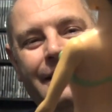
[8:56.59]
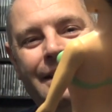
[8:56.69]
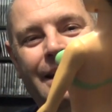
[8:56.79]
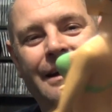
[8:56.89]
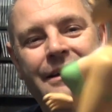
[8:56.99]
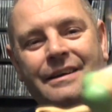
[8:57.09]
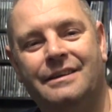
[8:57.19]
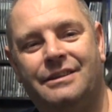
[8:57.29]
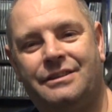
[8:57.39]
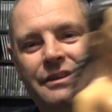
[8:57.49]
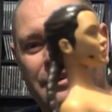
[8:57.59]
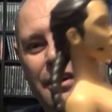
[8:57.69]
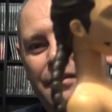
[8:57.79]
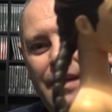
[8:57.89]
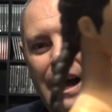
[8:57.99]
Yeah, she's still
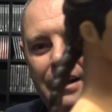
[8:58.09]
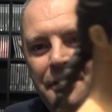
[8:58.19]
got a mark